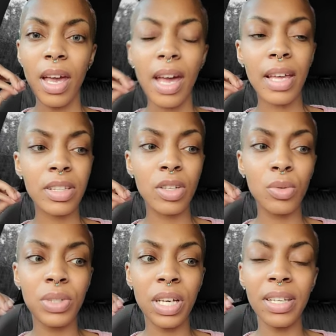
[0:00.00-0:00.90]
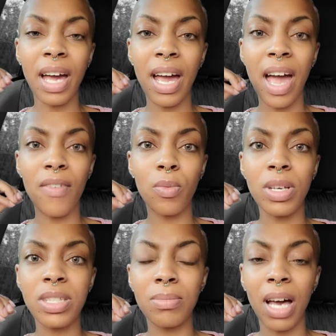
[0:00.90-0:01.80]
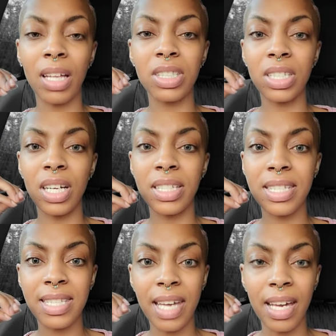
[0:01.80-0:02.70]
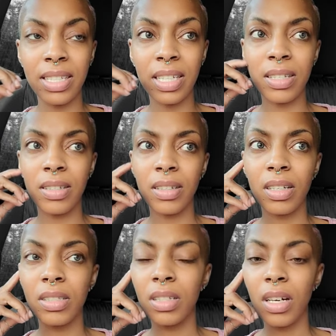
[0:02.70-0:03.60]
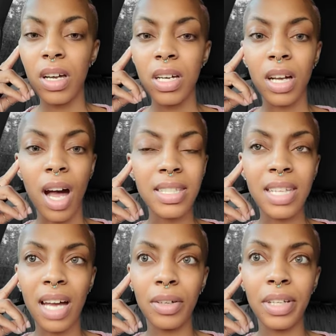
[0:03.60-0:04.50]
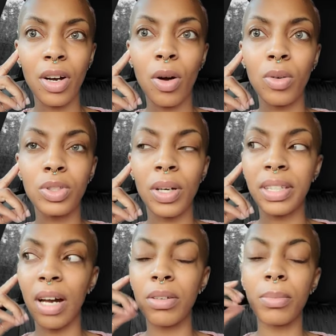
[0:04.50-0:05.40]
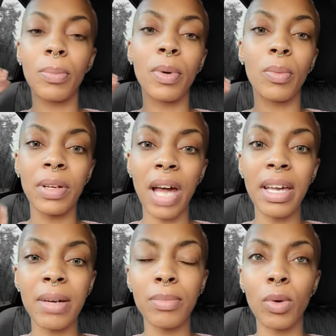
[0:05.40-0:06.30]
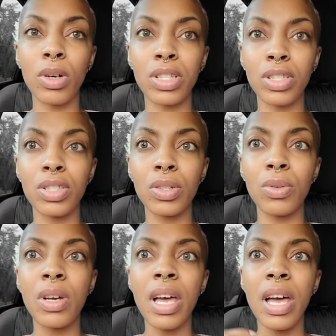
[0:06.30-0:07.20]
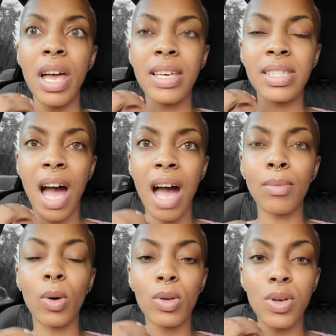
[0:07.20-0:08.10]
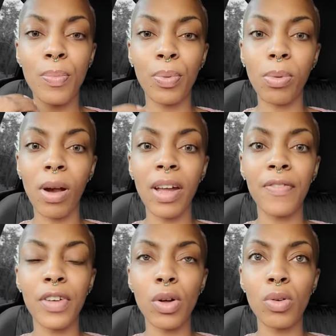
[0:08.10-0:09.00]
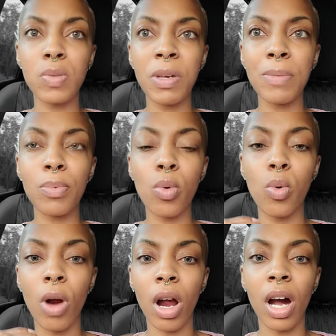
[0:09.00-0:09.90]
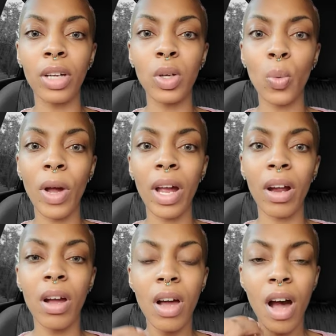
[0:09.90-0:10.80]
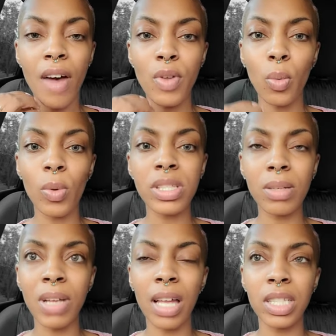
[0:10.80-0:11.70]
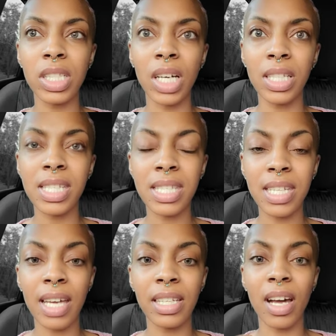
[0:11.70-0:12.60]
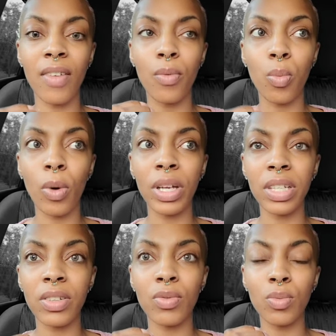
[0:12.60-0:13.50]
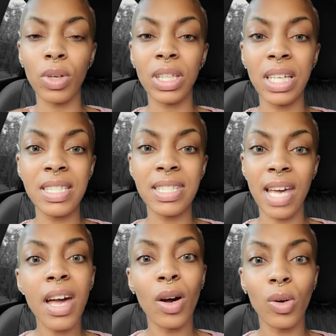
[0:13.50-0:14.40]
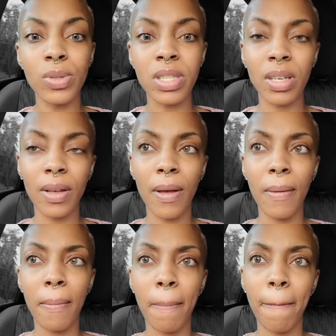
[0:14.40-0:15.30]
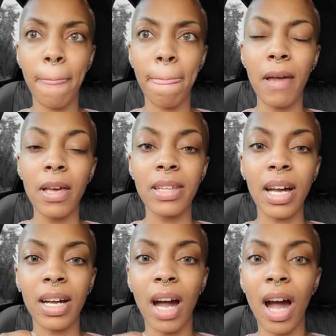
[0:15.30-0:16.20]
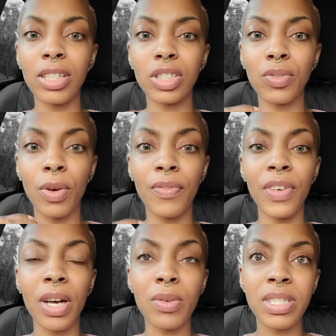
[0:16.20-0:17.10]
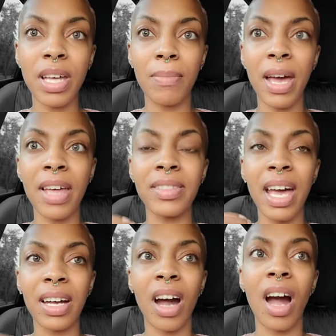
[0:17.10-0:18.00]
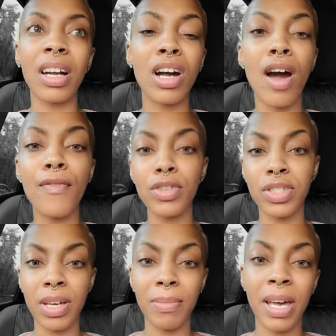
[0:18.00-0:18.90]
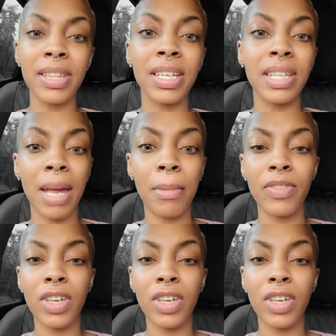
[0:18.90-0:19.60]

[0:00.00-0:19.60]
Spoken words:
and you did not have wisdom, knowledge, and understanding, God's not going to hold you accountable. But what I am going to do is I'm going to pray for those people who are unaware of the wisdom, knowledge, and understanding of what it really entails, that God reveals them and that God covers them in the name of